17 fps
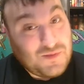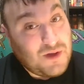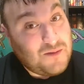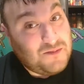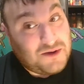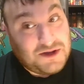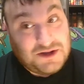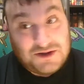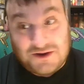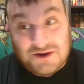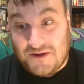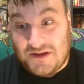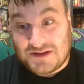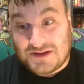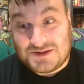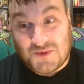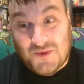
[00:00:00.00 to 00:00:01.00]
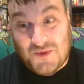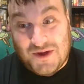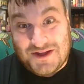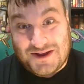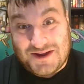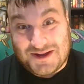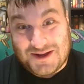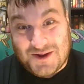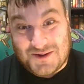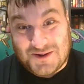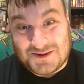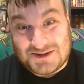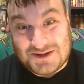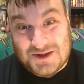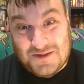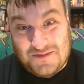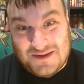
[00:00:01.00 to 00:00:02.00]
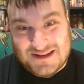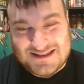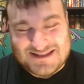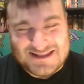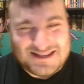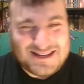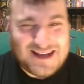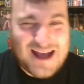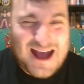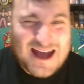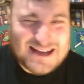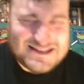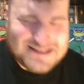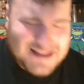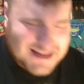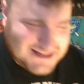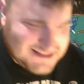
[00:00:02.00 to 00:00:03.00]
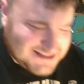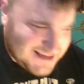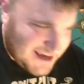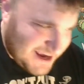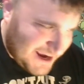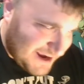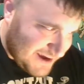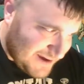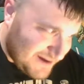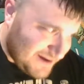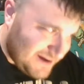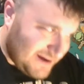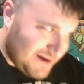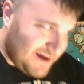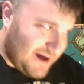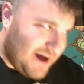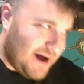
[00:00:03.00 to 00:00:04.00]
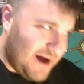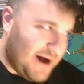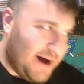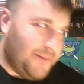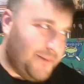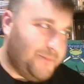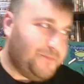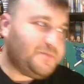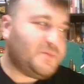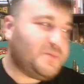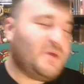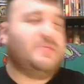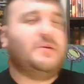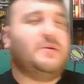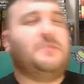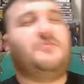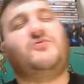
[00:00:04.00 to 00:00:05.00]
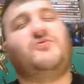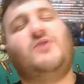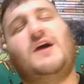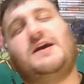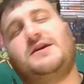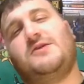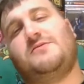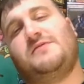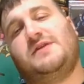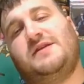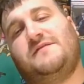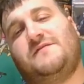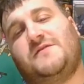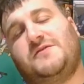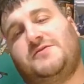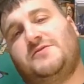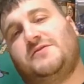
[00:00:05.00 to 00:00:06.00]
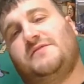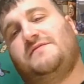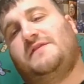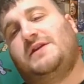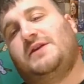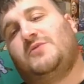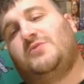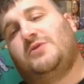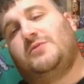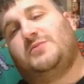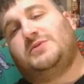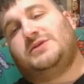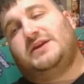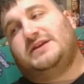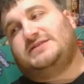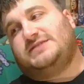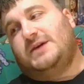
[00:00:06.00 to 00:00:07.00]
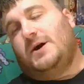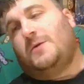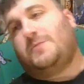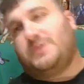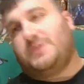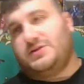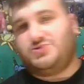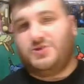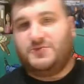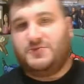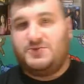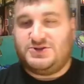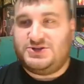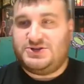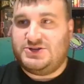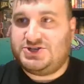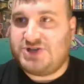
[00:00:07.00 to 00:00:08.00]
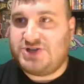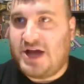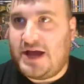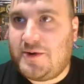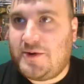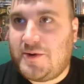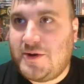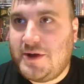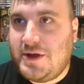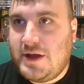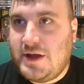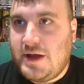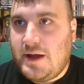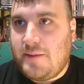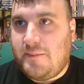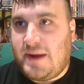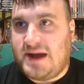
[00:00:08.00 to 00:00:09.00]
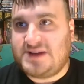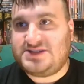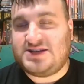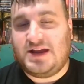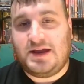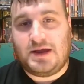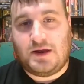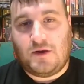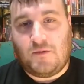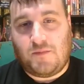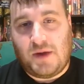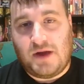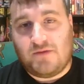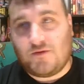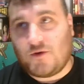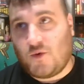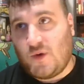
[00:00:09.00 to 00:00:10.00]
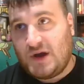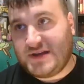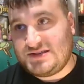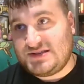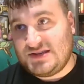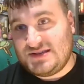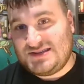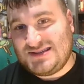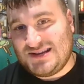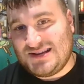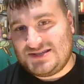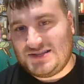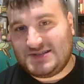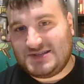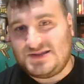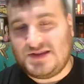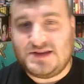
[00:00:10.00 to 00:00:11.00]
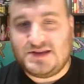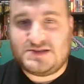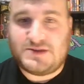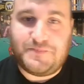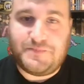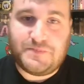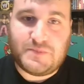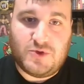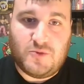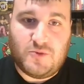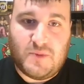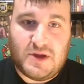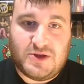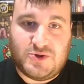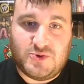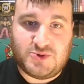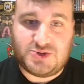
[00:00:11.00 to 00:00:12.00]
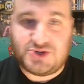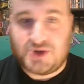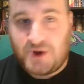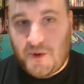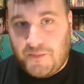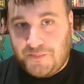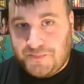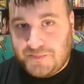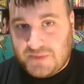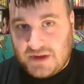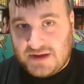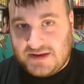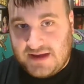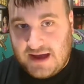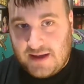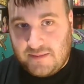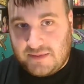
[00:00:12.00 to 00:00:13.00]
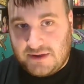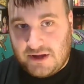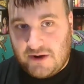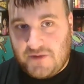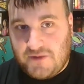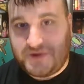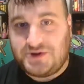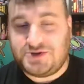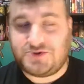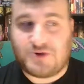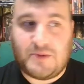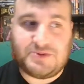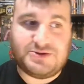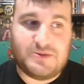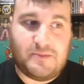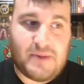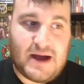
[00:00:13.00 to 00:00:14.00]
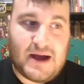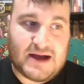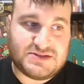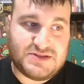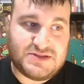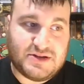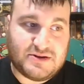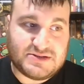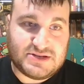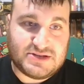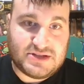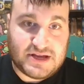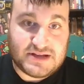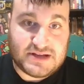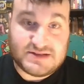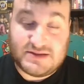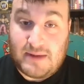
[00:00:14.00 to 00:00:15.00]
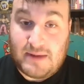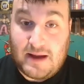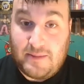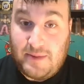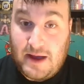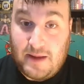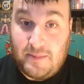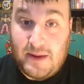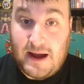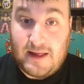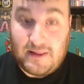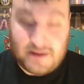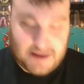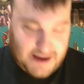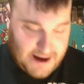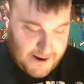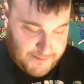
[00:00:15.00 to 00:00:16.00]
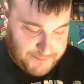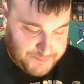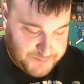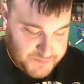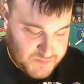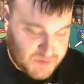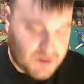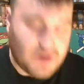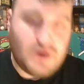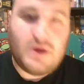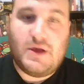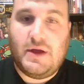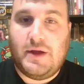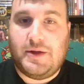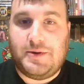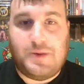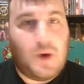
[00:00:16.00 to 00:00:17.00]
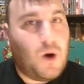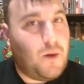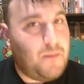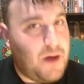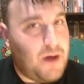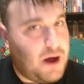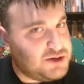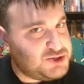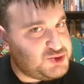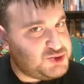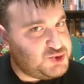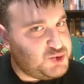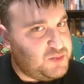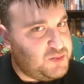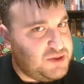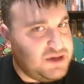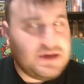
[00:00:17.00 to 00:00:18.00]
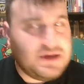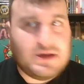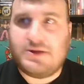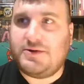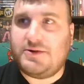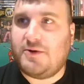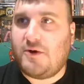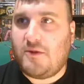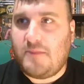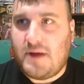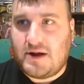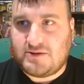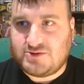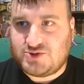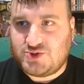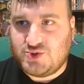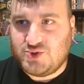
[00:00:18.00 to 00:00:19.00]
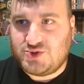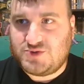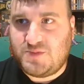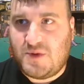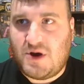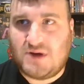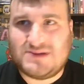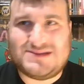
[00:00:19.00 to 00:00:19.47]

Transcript: But you know that's the way that it goes in the big city, as they say. But before I go any further, if anyone would like to help contribute to the channel by sending in a paid request such as this, you may do so down below in the description box. There is a link to my PayPal account. No amount is too big, no amount is too small.